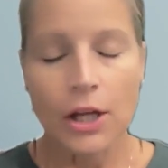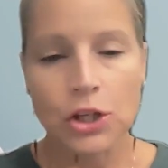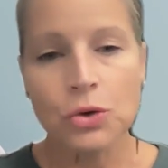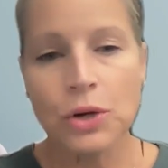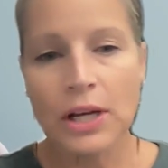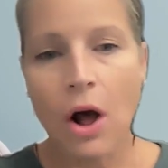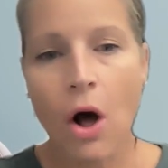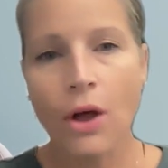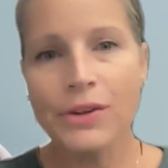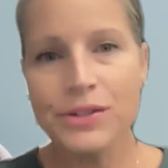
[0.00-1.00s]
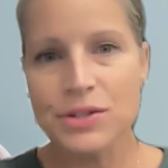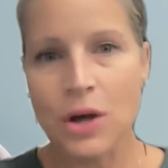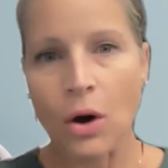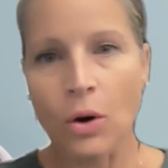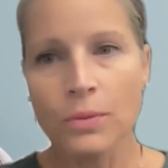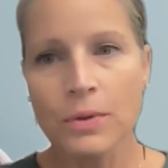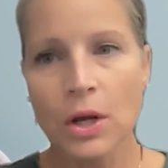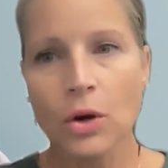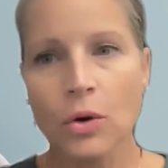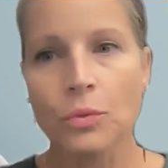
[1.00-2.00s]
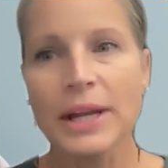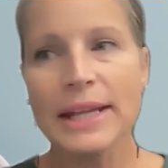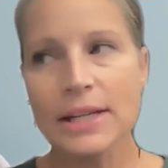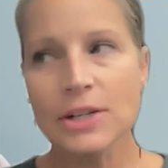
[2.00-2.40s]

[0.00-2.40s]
You could also really